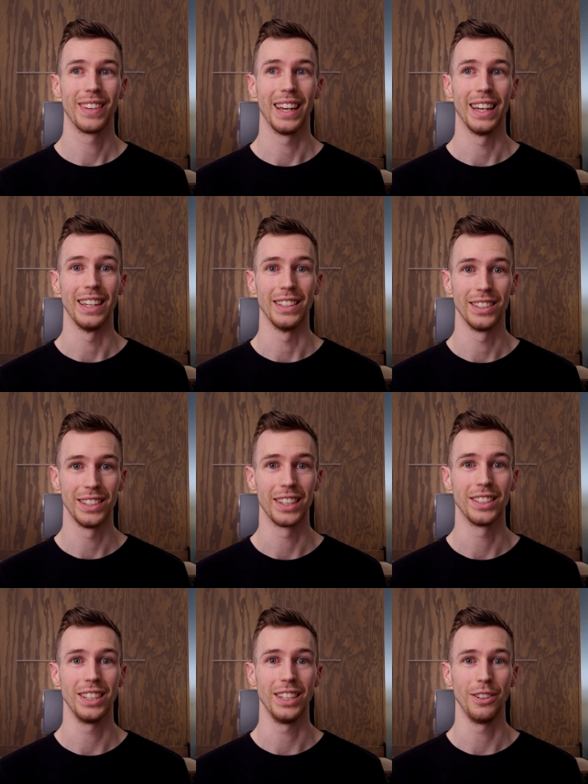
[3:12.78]
A
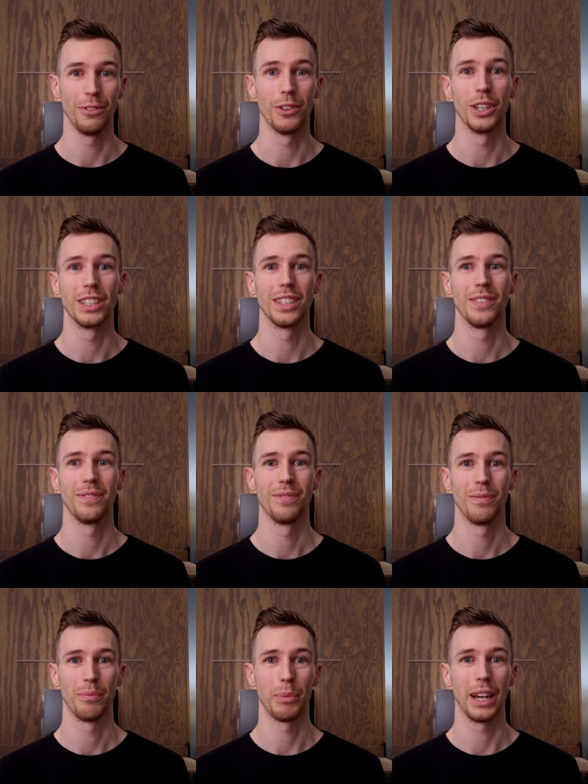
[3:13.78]
60-foot
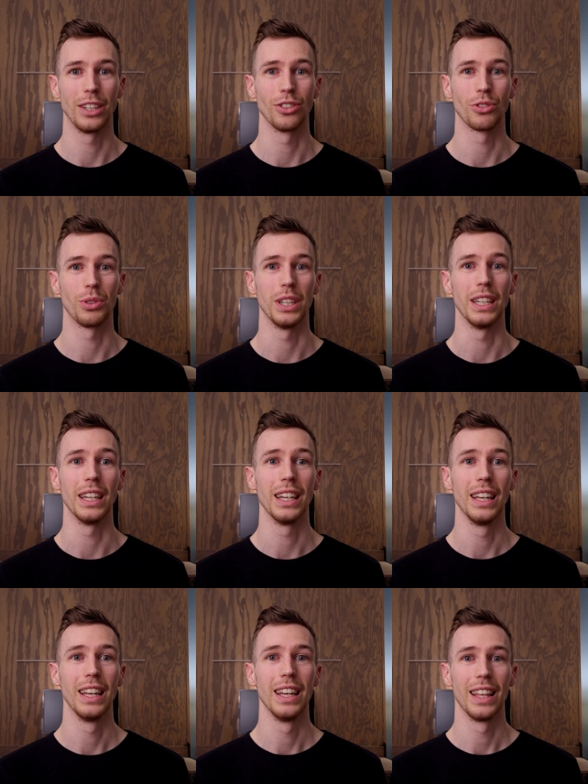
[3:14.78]
pine tree
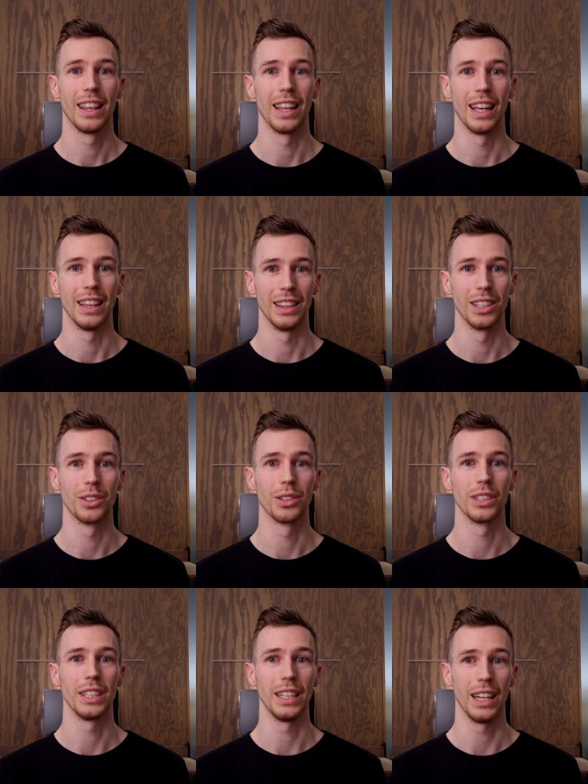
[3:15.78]
that
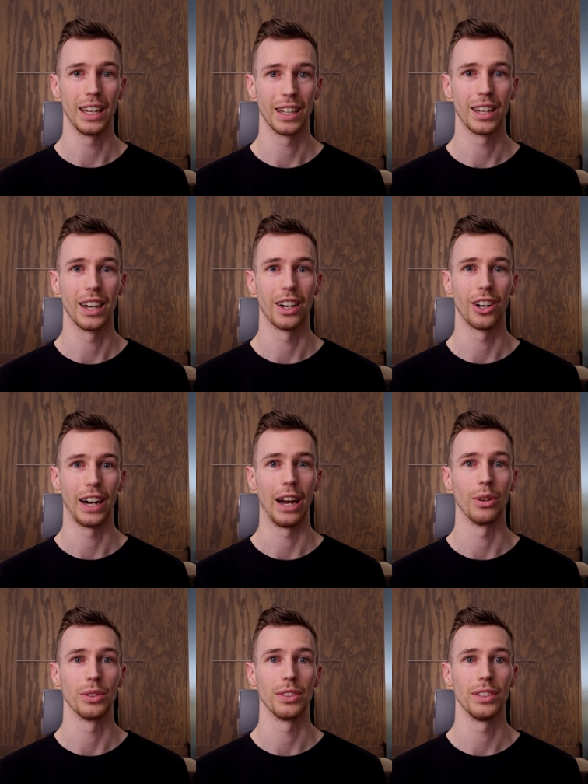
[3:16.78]
literally cut our
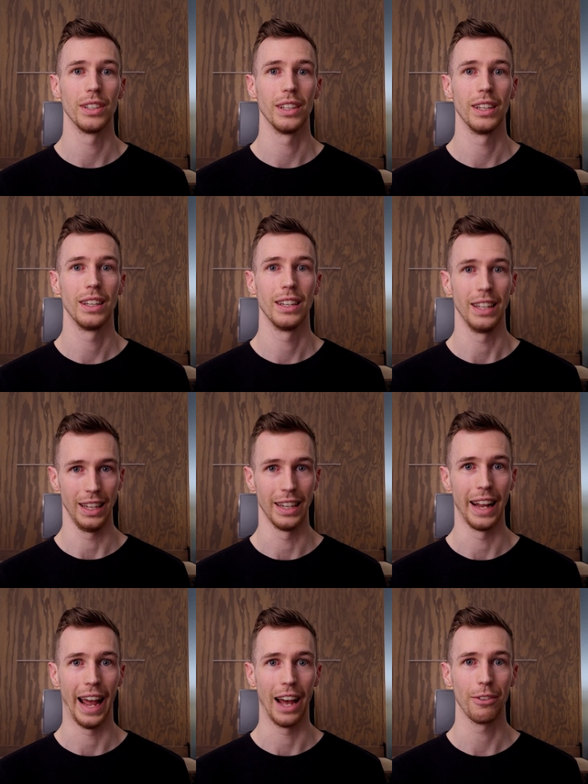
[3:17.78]
house in
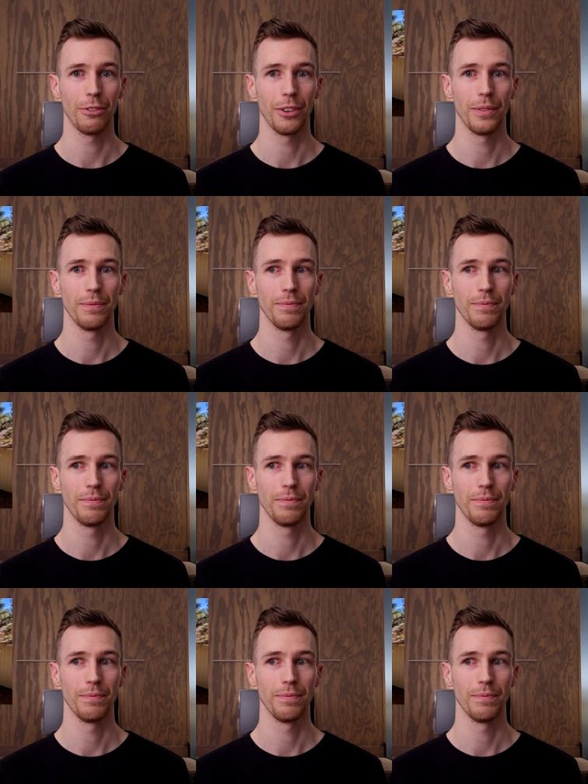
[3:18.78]
half.